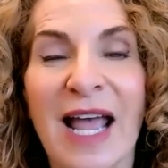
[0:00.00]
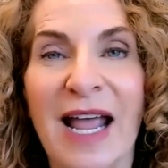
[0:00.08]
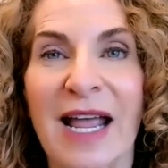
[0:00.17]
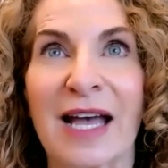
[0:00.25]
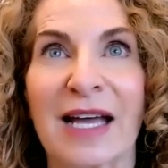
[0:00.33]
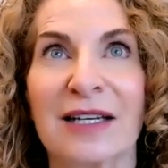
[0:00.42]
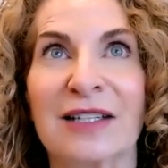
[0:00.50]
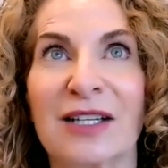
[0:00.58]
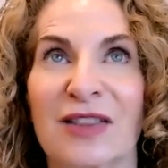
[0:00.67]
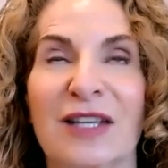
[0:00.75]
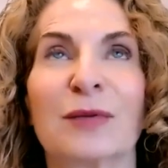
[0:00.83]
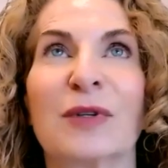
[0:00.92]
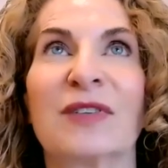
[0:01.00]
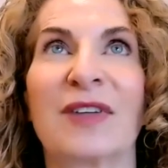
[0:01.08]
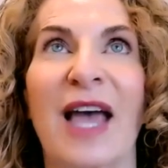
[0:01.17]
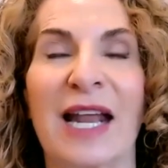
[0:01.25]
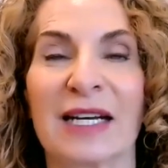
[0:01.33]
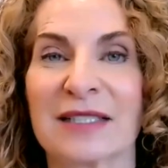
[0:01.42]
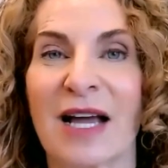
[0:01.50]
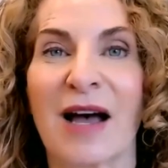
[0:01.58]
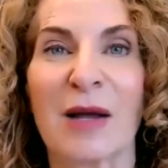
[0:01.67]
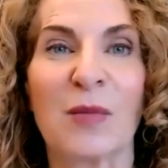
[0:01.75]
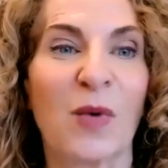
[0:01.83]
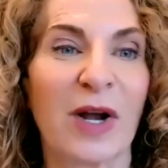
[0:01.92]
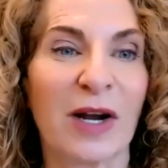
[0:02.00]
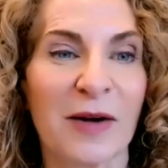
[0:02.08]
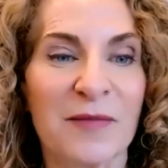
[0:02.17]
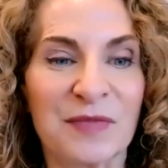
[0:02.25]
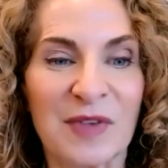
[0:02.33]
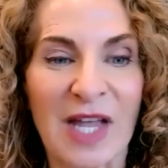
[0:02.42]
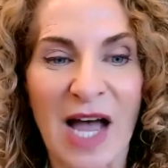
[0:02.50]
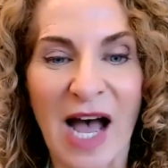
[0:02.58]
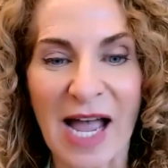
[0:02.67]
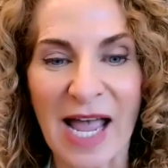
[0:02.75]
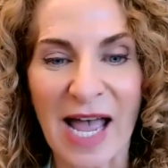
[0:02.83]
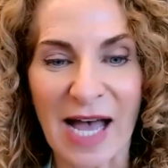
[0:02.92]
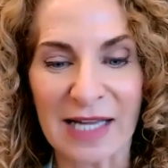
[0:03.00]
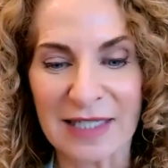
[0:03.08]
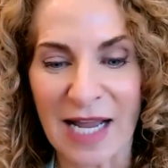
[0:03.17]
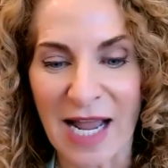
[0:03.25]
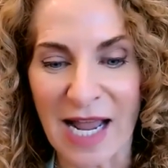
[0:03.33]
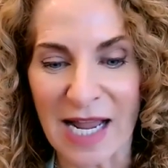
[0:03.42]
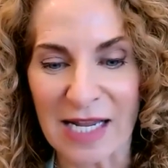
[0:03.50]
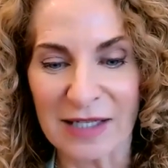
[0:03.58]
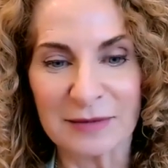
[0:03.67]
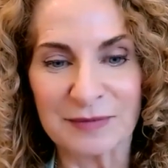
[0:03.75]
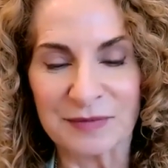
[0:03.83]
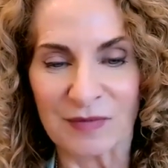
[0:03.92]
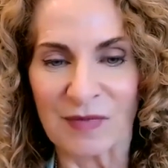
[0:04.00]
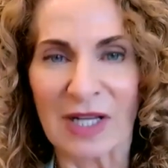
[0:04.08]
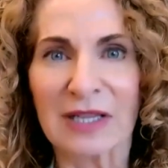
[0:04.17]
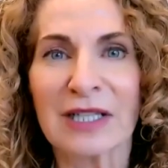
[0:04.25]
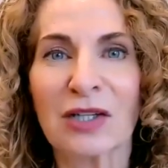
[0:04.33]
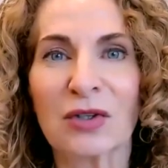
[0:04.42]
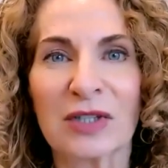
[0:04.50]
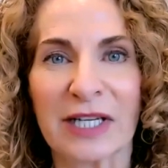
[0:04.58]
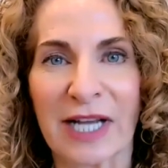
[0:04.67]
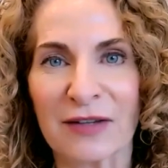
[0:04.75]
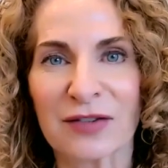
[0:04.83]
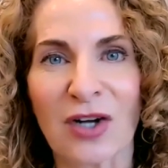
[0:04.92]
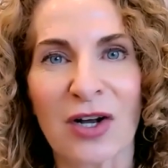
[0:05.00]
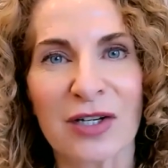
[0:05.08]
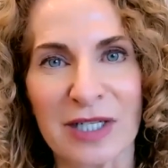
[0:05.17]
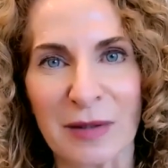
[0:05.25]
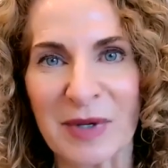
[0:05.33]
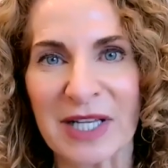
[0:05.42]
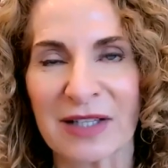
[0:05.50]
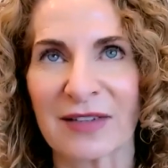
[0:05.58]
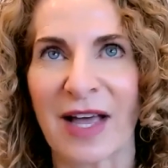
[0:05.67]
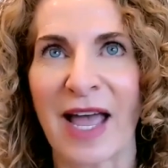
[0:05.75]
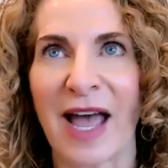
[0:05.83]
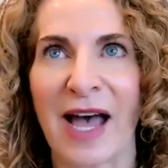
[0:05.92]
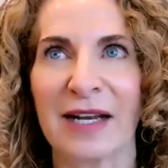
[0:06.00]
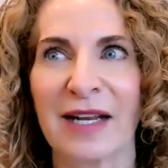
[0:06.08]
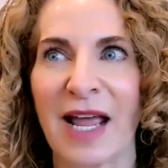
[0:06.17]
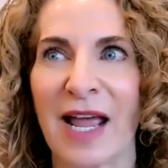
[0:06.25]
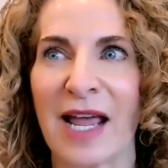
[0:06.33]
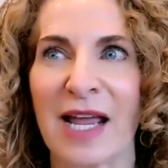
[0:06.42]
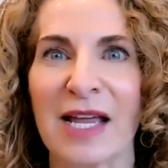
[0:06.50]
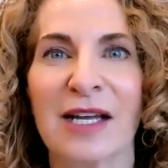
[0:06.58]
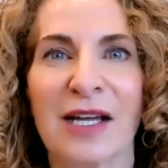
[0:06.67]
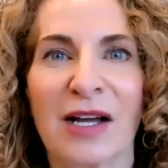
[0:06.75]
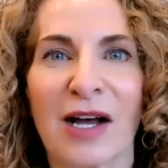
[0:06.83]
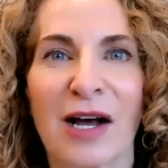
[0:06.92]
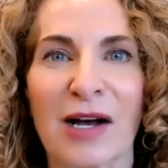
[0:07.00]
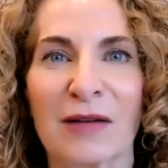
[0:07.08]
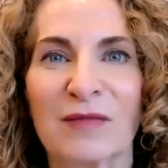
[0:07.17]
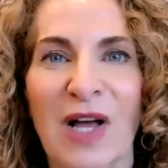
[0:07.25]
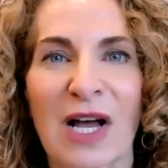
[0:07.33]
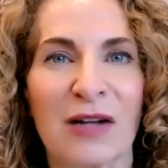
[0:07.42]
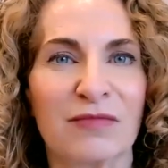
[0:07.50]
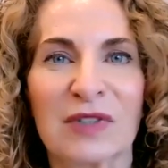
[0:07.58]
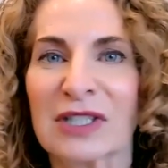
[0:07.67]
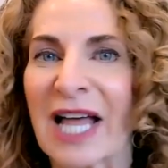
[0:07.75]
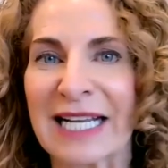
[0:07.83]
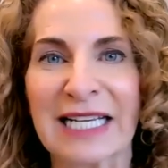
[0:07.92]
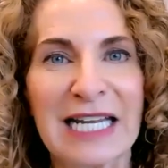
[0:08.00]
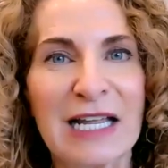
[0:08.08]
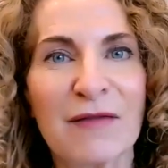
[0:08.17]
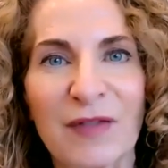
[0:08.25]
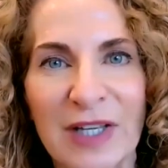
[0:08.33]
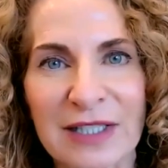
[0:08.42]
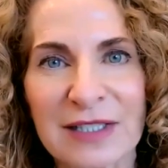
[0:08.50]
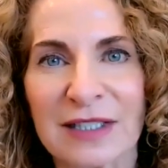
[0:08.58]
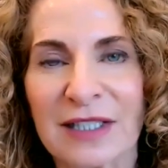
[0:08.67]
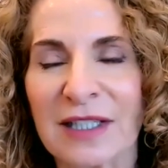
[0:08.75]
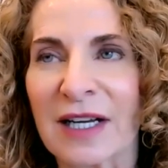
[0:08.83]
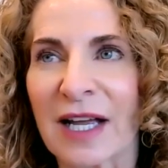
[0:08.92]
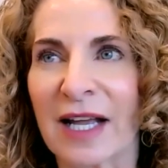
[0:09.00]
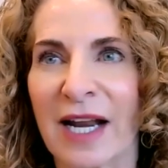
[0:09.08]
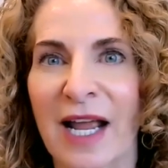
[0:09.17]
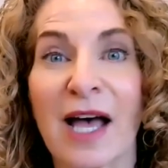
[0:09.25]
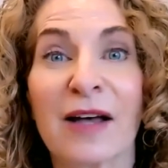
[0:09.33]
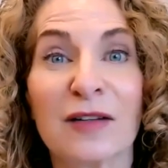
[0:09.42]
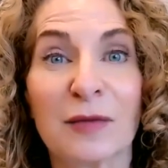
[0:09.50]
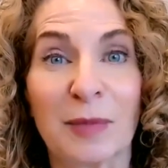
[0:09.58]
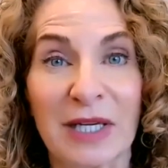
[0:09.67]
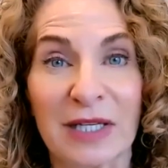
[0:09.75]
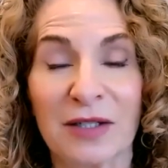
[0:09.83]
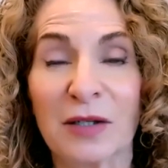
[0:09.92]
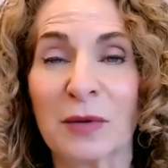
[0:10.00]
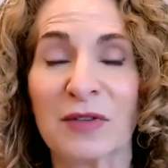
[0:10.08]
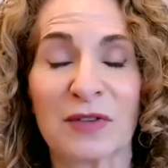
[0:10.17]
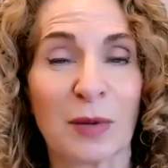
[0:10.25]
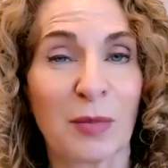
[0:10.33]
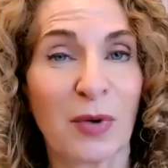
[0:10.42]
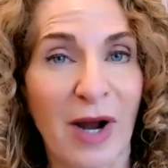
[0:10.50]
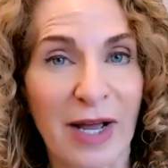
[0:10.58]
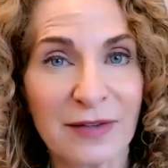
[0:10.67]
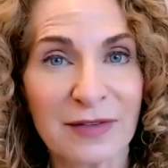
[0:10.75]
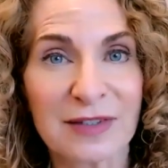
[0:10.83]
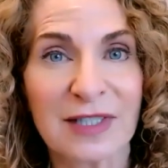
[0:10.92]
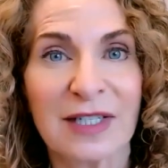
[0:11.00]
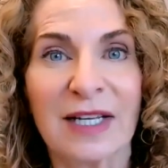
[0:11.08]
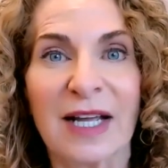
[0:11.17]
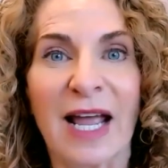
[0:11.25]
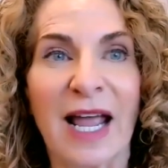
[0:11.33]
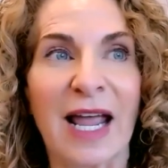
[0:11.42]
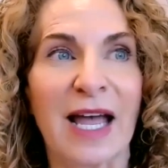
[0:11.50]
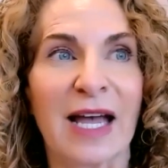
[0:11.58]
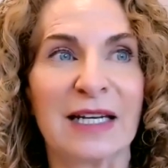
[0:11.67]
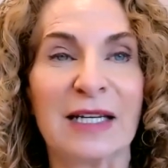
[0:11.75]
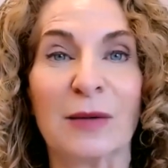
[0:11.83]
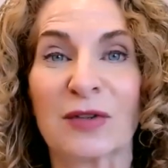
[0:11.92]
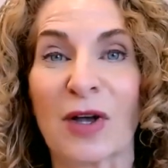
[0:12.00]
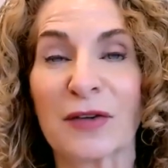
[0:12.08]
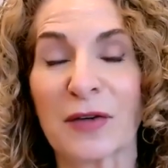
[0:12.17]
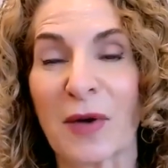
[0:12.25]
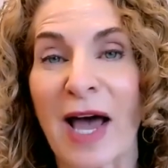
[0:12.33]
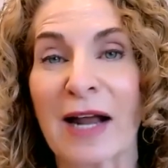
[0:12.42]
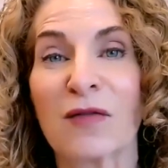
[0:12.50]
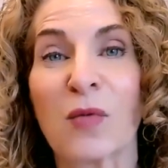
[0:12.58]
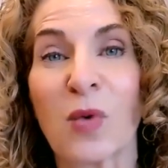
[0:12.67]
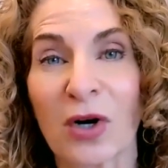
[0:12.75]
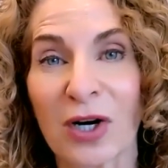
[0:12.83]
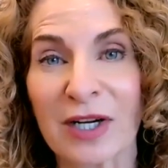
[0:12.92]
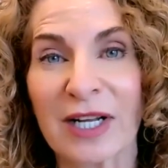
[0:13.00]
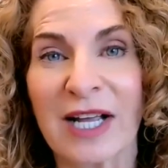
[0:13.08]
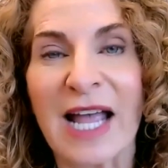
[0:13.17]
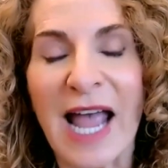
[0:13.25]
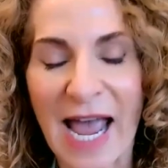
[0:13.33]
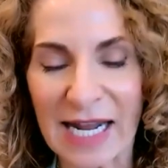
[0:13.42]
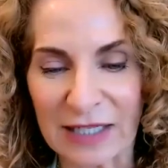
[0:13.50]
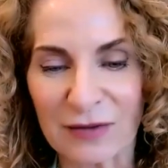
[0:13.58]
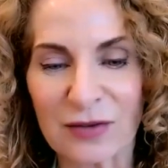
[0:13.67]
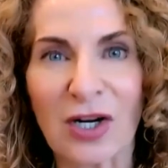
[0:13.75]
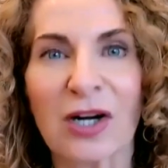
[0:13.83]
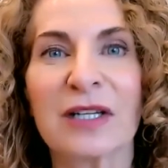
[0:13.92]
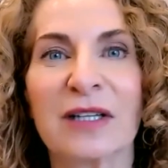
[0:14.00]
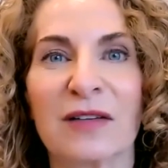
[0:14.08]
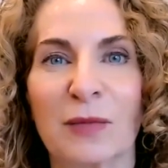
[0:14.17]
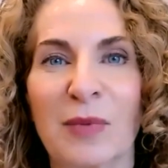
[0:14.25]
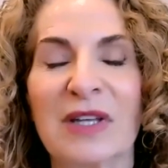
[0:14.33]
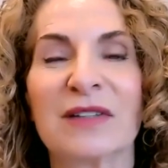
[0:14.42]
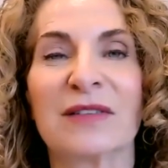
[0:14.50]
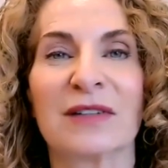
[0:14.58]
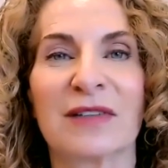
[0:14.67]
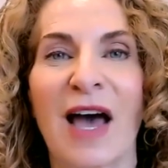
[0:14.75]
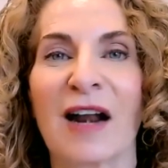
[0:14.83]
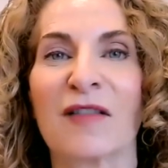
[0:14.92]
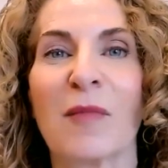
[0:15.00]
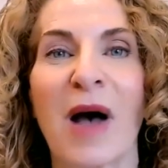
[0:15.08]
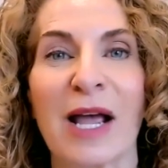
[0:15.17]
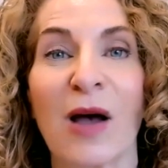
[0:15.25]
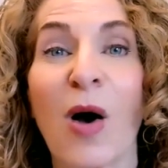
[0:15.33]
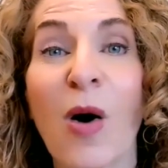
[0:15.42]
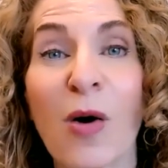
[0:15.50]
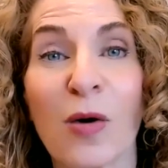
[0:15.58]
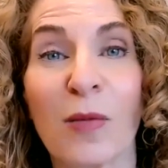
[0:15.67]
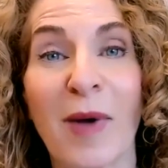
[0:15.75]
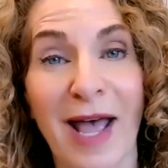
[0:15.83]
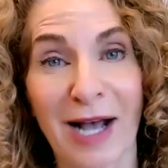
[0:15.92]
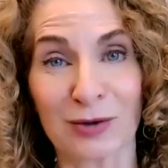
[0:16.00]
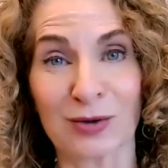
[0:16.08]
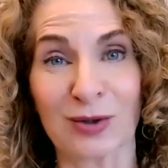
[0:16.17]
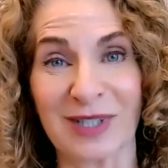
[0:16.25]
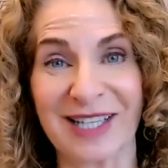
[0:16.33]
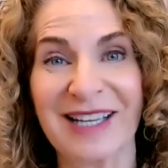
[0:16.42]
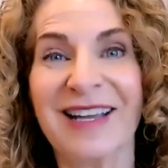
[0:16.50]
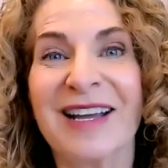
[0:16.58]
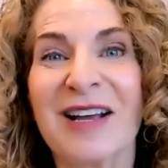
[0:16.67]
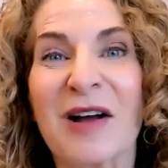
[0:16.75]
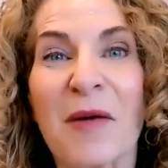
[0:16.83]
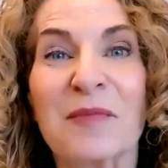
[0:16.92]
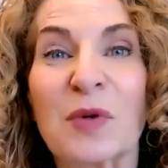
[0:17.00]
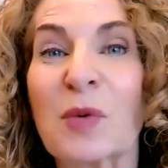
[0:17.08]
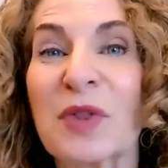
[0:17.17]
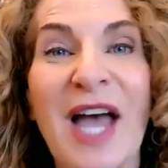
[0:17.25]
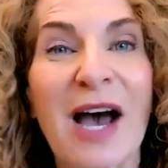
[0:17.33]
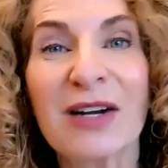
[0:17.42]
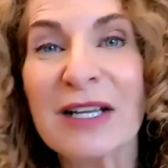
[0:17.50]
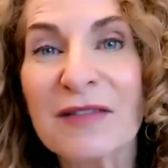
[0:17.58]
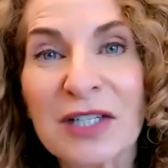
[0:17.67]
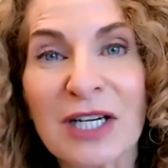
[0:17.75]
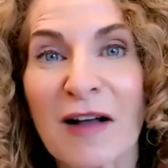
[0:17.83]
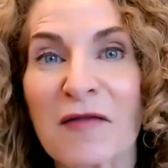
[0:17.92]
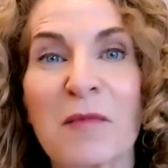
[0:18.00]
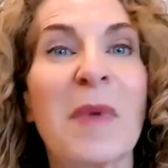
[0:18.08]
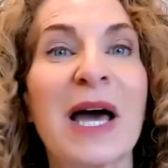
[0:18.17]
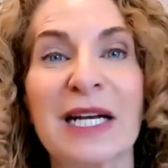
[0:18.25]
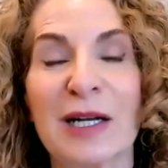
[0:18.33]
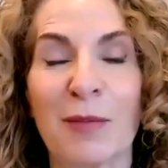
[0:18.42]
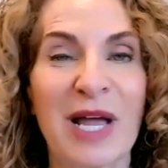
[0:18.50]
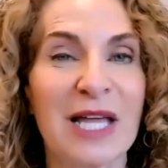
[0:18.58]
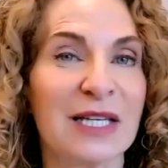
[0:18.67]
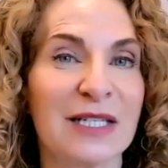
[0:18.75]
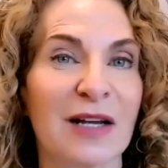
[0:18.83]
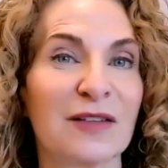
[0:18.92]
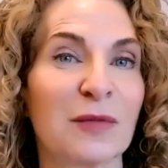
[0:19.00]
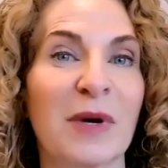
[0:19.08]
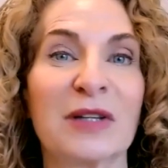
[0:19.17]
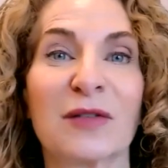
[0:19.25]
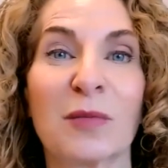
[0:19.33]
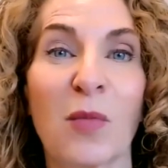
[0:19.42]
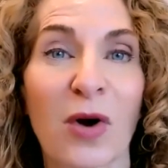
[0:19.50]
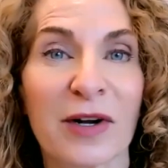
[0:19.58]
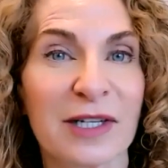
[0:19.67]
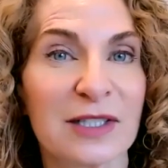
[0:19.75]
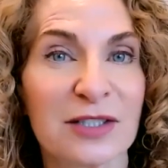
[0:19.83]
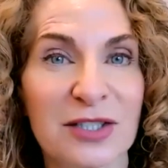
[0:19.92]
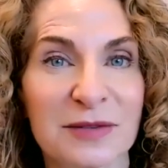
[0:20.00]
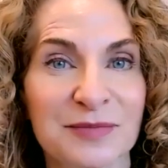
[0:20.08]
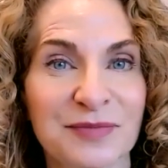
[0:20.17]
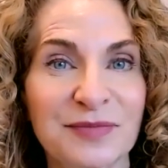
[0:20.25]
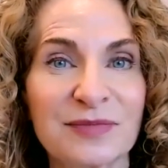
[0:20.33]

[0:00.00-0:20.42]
And this was at a time where I had I started it because I had an infant. I had a husband who was depressed, and he was also out of work. And I started this business out of my home, actually, without even enough money to pay the next month's mortgage.